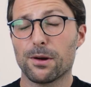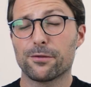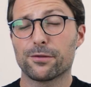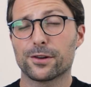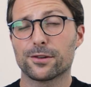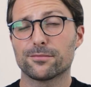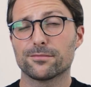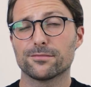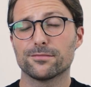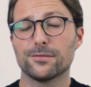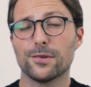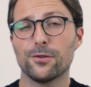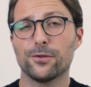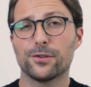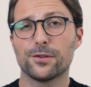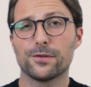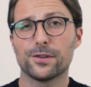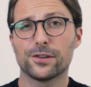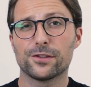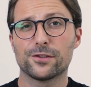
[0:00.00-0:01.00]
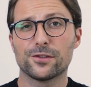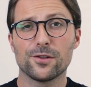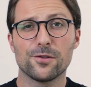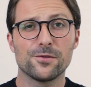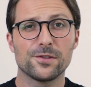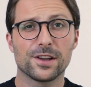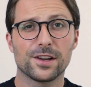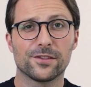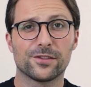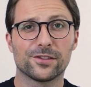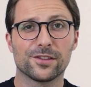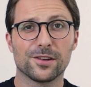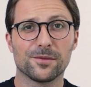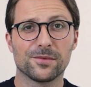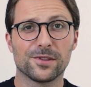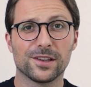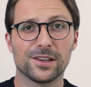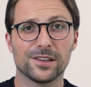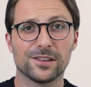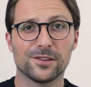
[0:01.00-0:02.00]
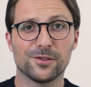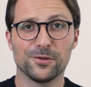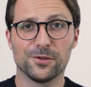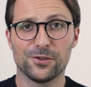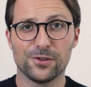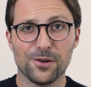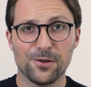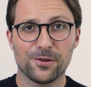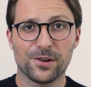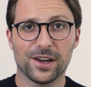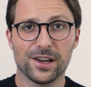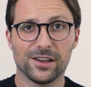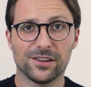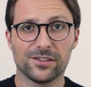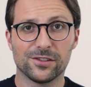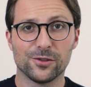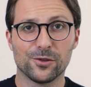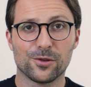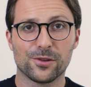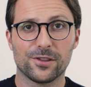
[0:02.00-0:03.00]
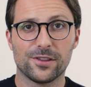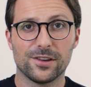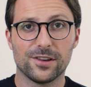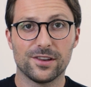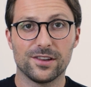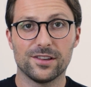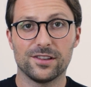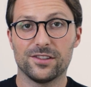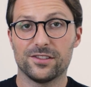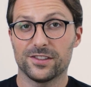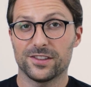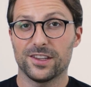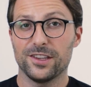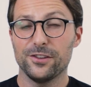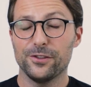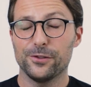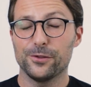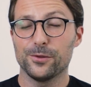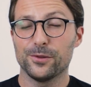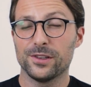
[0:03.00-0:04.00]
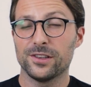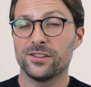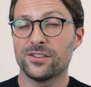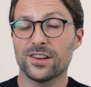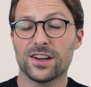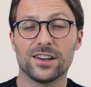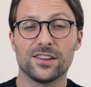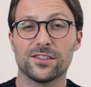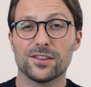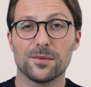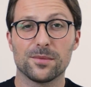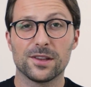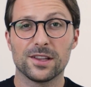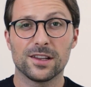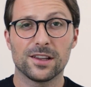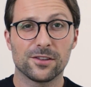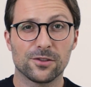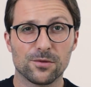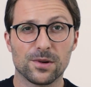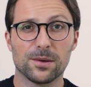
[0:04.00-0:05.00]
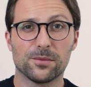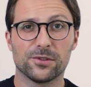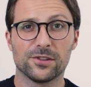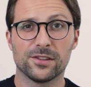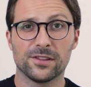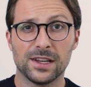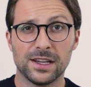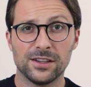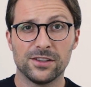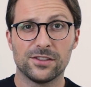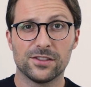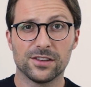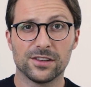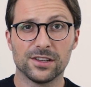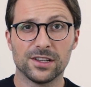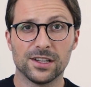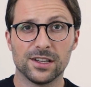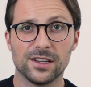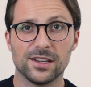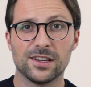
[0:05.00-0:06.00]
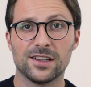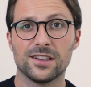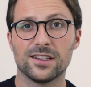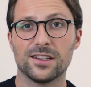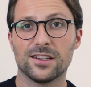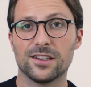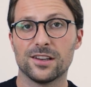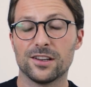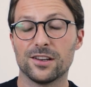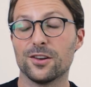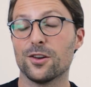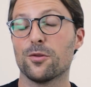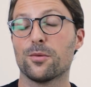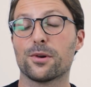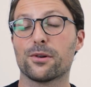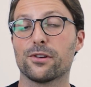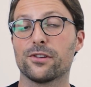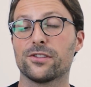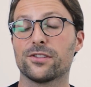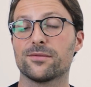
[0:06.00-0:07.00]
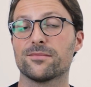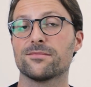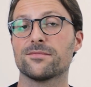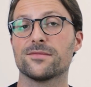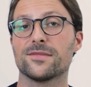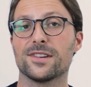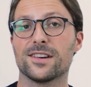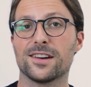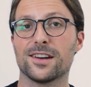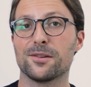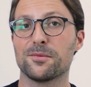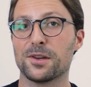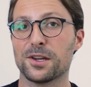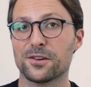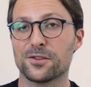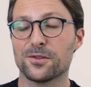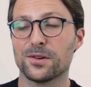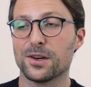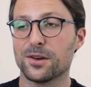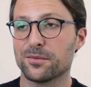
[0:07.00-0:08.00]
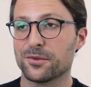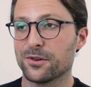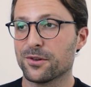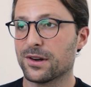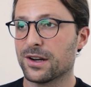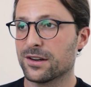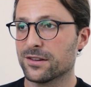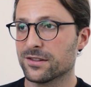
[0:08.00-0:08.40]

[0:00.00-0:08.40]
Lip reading: However, most of us don't have something to showcase, nor the skills to design something that grabs attention. No worries, I'm here to help you